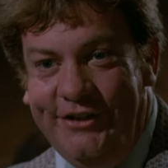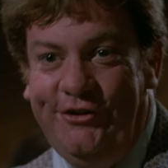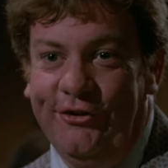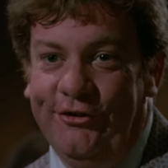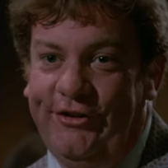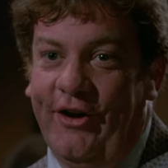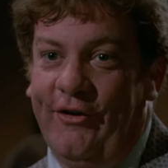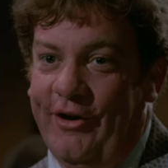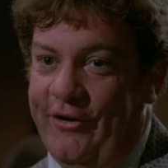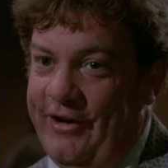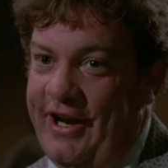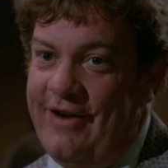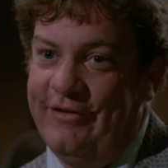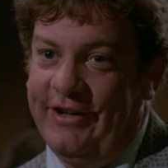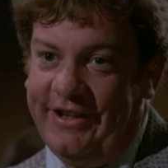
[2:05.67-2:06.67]
the Jews don't own
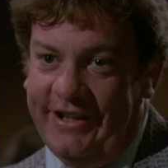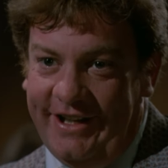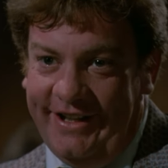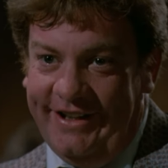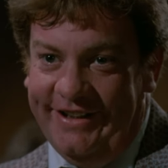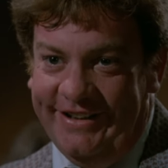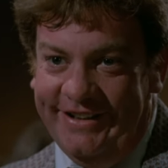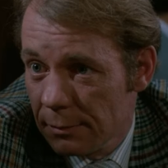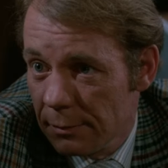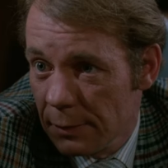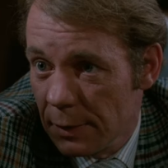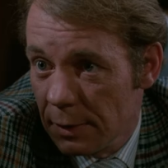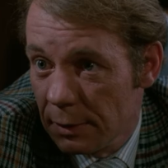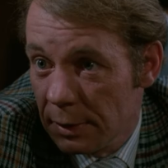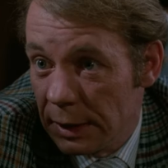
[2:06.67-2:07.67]
everything.
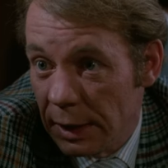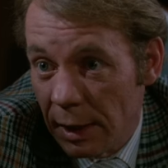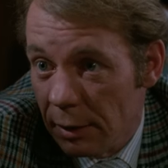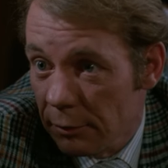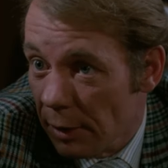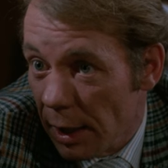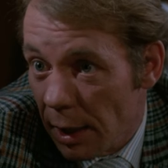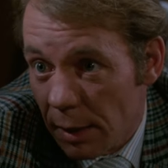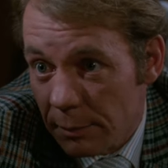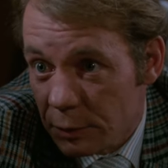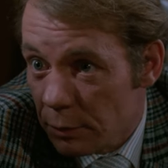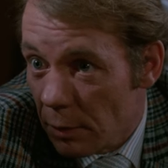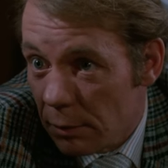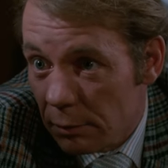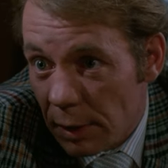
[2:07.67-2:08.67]
The Arabs
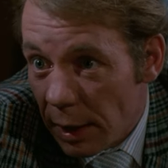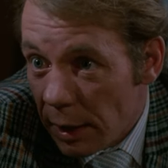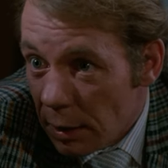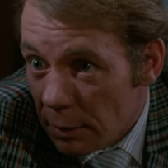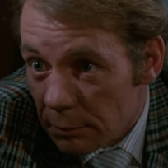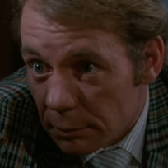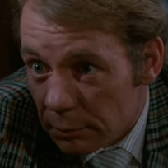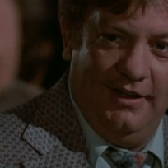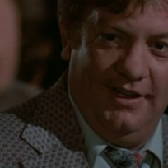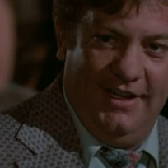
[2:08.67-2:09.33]
won't let them.